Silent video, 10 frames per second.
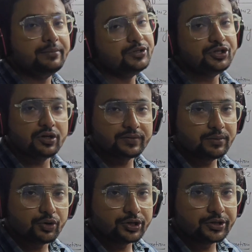mg of
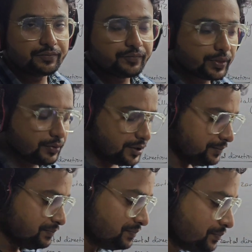the body.
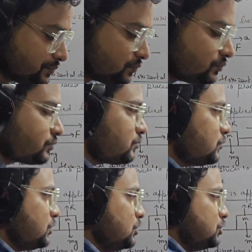Okay,
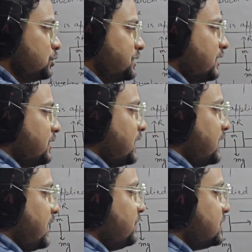so we can
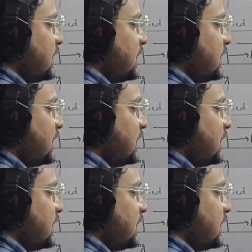write F